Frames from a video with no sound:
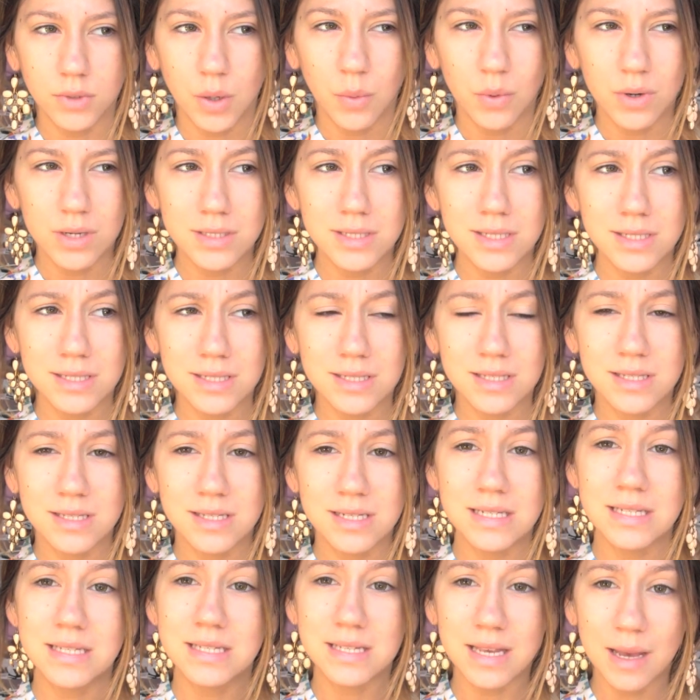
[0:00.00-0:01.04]
I want to say since
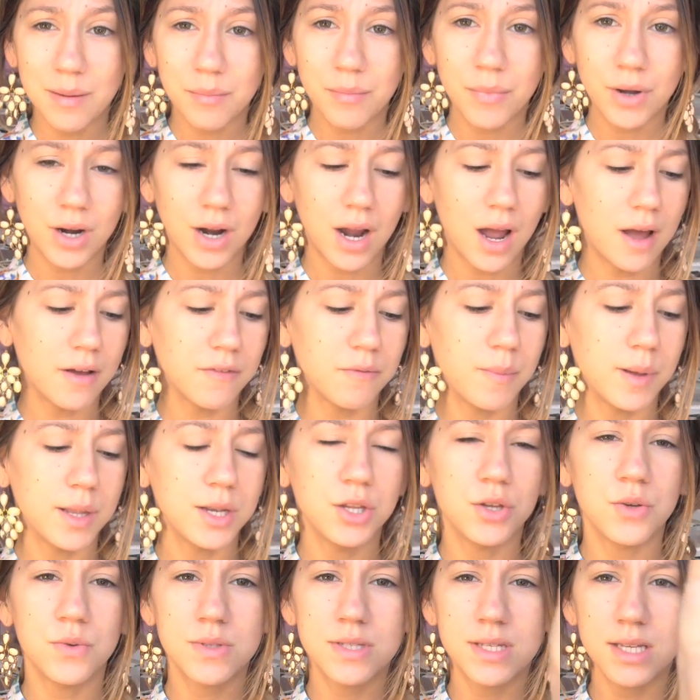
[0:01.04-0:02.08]
December, I've
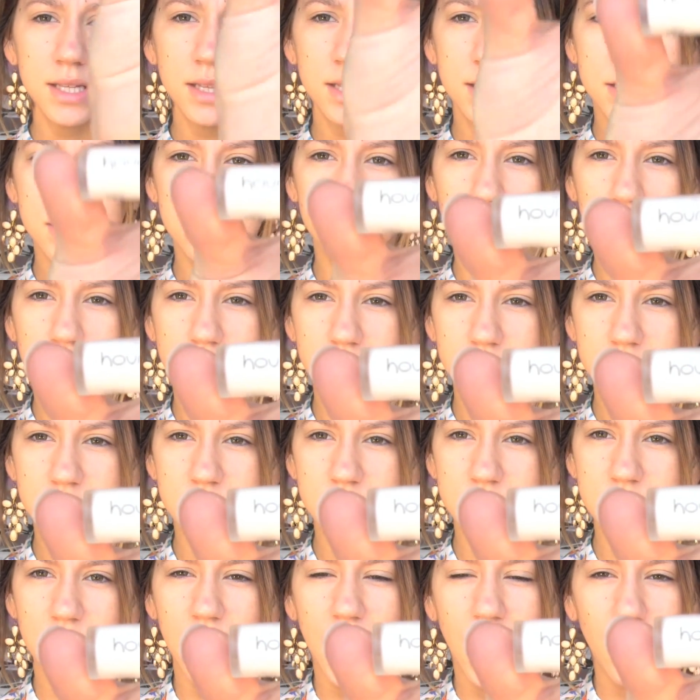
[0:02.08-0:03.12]
been using this one. This
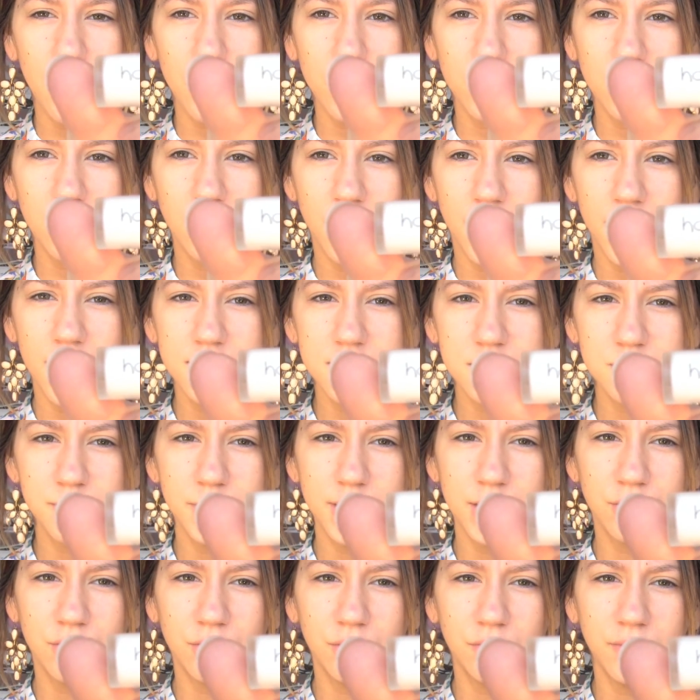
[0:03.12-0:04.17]
is the Hourglass
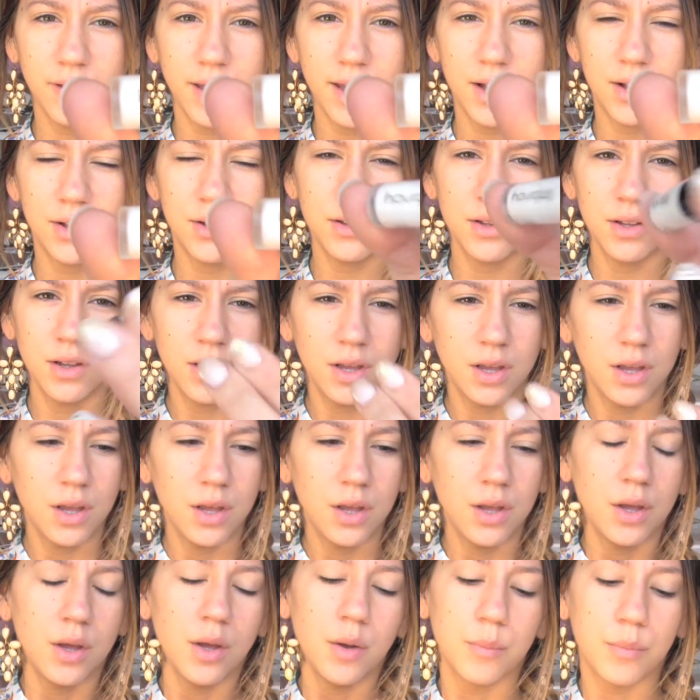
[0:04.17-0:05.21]
Mineral Veil
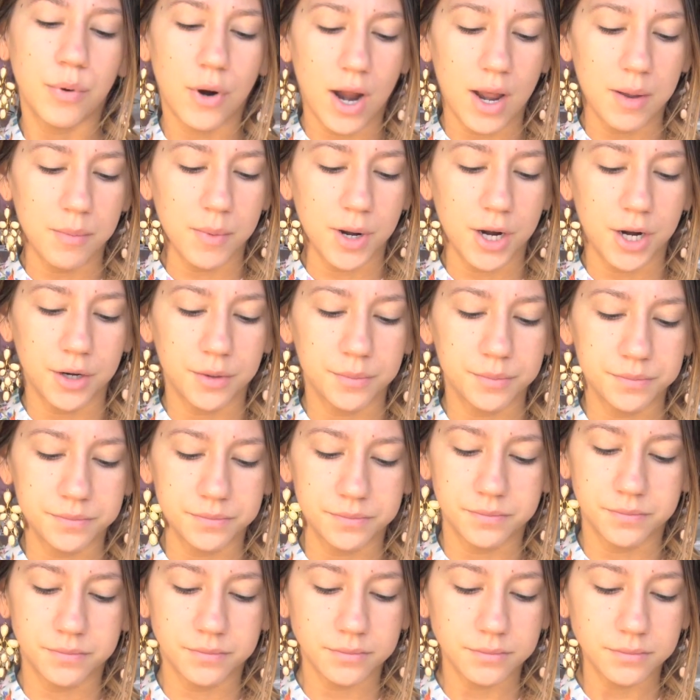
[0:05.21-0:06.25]
Primer.
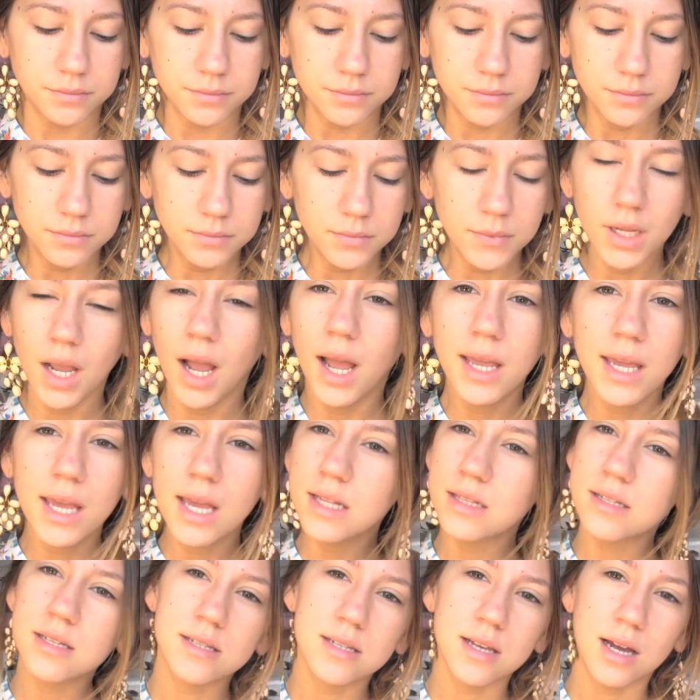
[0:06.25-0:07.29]
I
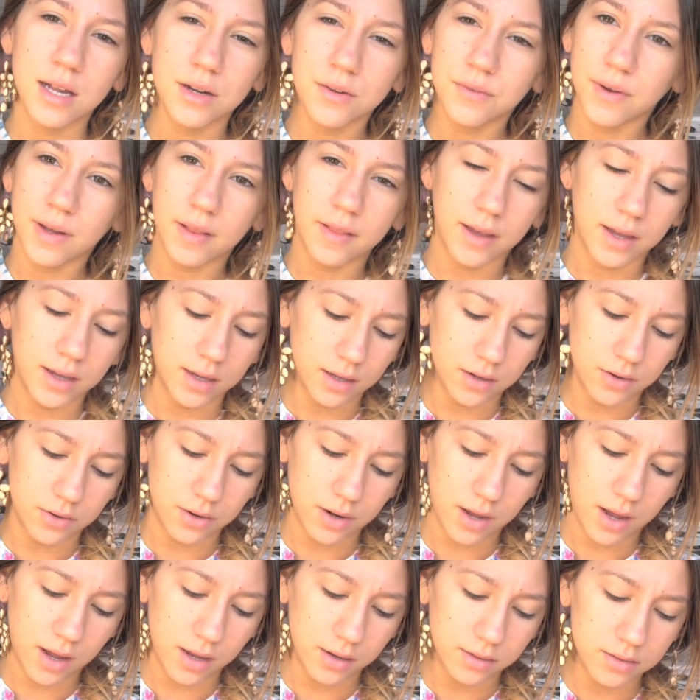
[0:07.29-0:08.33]
can't decide if I like it
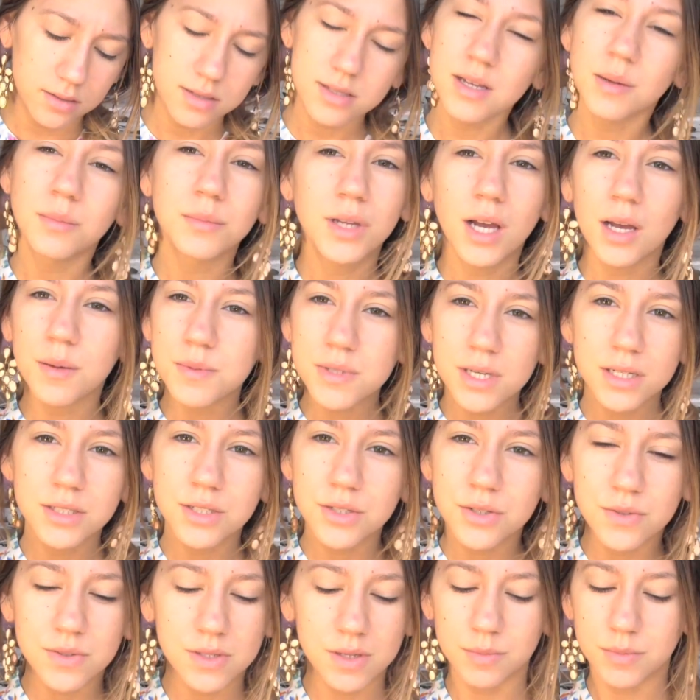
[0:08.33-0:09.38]
or not. Sometimes I
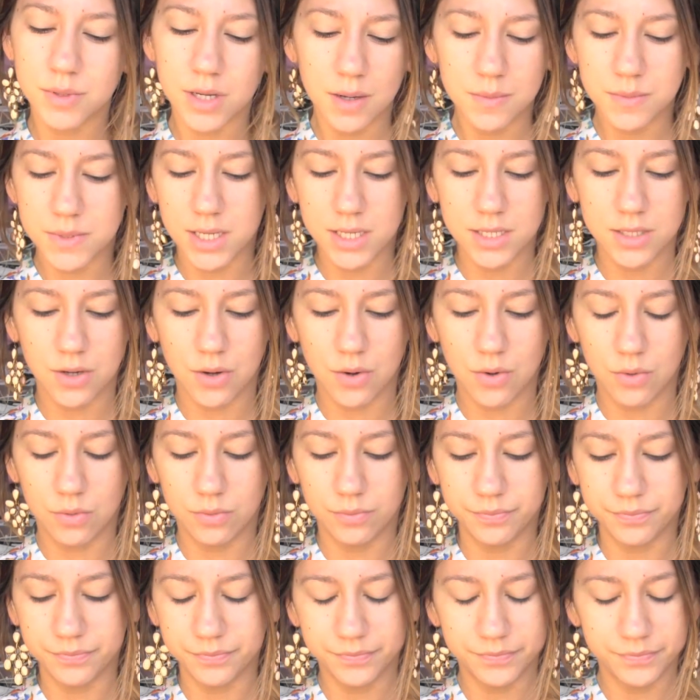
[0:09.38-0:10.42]
do, sometimes I don't.